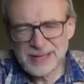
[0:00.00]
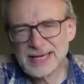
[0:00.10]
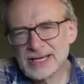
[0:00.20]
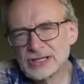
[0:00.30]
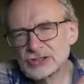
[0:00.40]

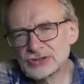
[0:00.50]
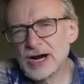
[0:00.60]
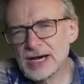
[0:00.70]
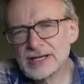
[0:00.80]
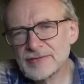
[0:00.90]
bit
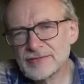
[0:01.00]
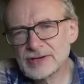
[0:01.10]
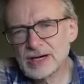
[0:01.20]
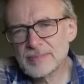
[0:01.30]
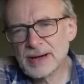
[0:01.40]
contrived
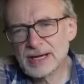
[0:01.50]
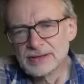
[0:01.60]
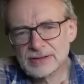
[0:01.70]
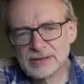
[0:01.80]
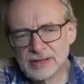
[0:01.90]

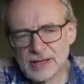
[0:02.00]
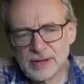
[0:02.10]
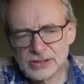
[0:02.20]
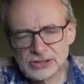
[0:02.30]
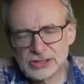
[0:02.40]
about
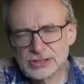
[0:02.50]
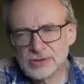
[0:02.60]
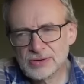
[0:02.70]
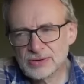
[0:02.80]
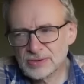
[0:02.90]
emotions.
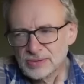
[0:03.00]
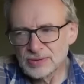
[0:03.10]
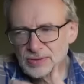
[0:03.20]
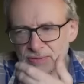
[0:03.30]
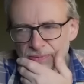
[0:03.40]
Not
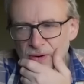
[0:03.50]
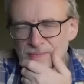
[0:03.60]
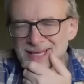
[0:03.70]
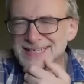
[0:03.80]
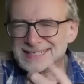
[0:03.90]

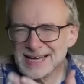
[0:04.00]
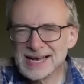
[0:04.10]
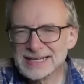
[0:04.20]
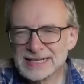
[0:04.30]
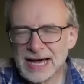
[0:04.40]
being
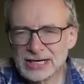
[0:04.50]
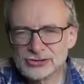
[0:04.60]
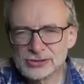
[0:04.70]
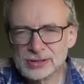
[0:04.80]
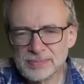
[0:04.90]
entirely
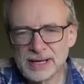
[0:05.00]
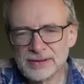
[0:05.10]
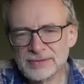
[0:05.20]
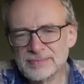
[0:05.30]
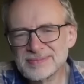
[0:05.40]
natural
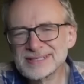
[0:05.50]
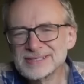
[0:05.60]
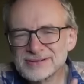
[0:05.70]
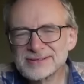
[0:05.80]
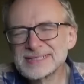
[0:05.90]
about them, but
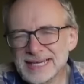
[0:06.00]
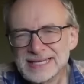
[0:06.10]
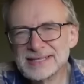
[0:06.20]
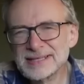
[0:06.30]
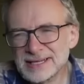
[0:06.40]
sort of
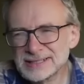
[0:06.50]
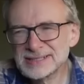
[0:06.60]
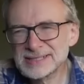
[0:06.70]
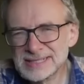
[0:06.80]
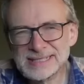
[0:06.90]
taking,
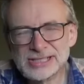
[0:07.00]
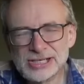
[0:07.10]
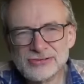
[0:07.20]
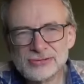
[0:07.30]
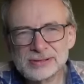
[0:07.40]
just in
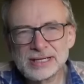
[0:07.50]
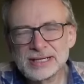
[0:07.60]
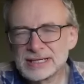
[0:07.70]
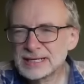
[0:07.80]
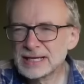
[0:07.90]
general
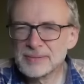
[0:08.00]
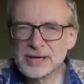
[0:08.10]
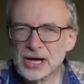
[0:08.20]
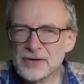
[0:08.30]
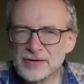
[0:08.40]

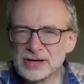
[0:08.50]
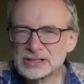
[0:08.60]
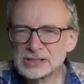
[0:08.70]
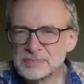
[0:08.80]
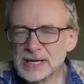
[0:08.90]
coming over as
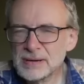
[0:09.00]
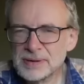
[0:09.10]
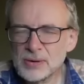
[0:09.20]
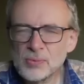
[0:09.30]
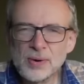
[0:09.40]
just being a
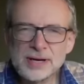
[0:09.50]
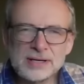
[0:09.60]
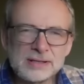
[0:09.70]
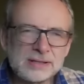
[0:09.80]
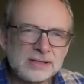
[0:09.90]
bit
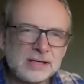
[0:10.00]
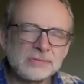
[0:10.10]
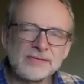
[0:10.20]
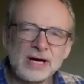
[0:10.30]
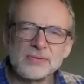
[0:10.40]
weird in
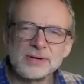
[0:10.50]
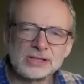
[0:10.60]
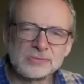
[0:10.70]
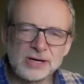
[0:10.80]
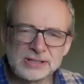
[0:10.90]
terms of how we
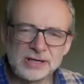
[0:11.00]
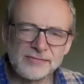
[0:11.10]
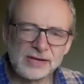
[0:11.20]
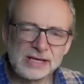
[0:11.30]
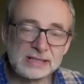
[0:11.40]
express our
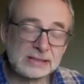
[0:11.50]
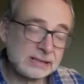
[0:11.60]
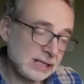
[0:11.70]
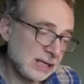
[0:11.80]
feelings.